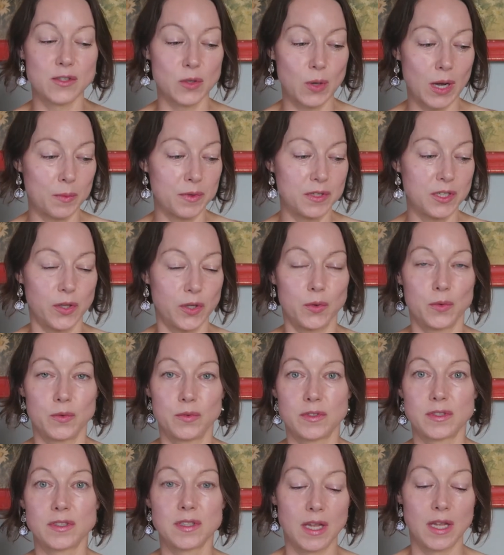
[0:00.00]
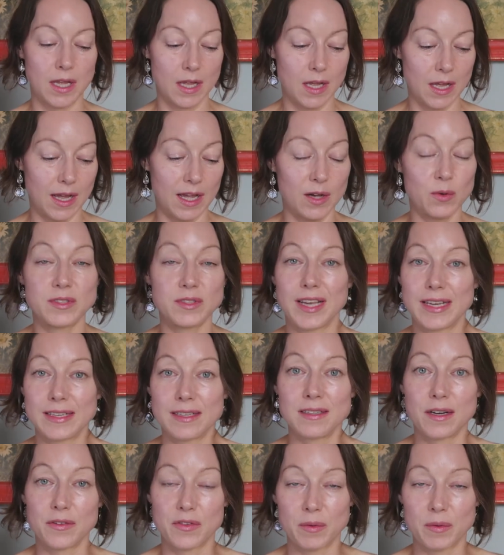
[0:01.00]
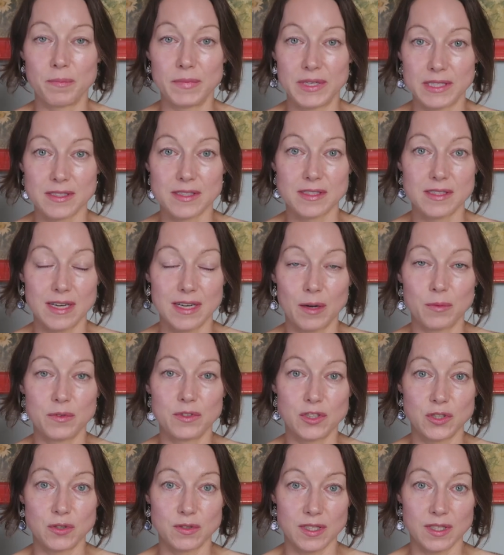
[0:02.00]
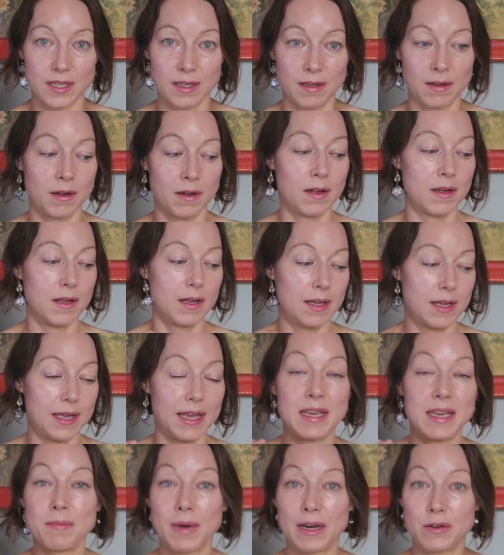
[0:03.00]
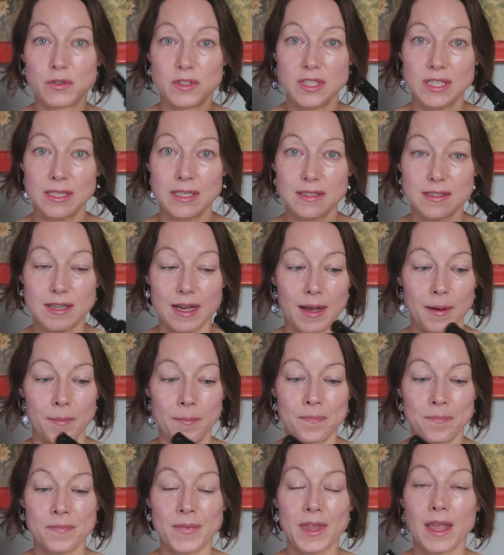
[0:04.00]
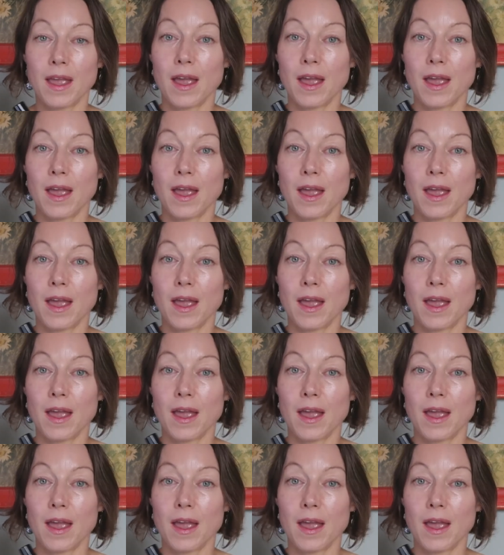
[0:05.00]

So I always had another mist that I was using in my routine at the time.